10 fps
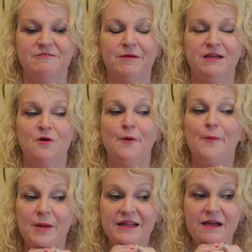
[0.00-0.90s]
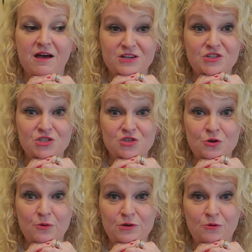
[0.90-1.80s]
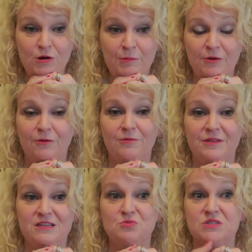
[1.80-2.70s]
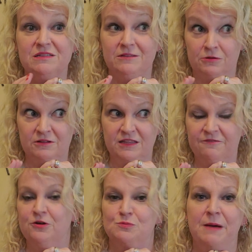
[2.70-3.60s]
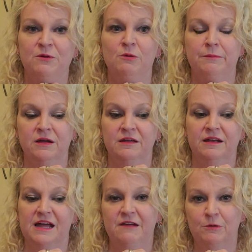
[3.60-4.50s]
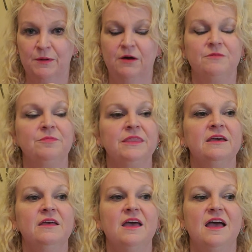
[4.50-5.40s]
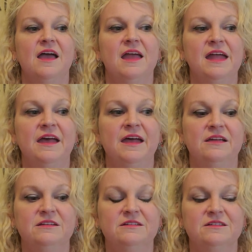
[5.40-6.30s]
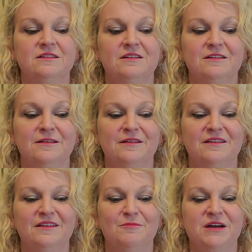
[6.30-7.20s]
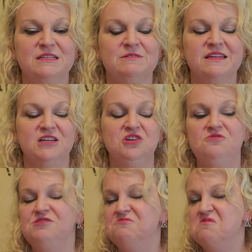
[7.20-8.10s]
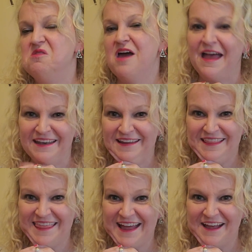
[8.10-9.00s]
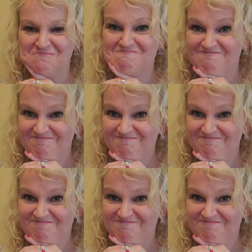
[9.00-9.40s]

I'm like, oh my gosh, that's so adorable. This was literally the first popcorn bucket I ever bought. And my husband's like, you do not need that.